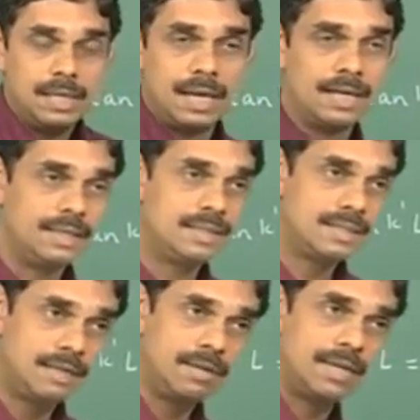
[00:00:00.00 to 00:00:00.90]
and it
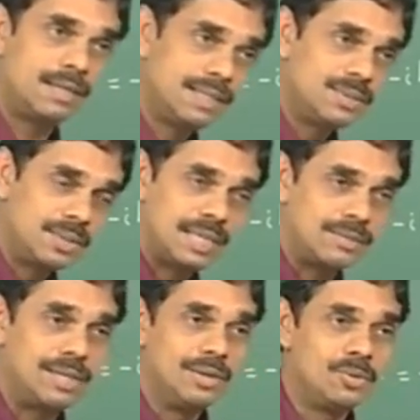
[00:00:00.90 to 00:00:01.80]
is giving energy, so it is
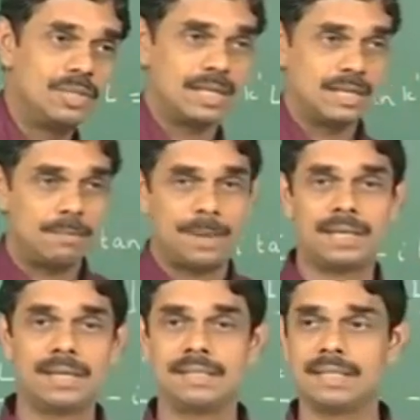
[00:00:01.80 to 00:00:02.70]
actually losing and the
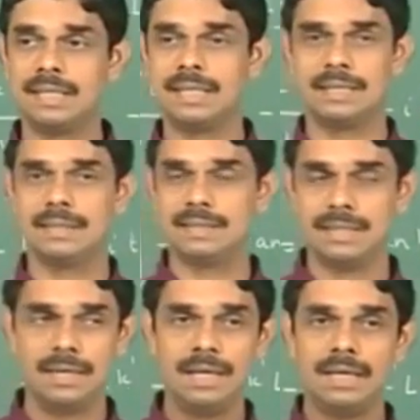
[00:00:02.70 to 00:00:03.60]
particle is gaining energy.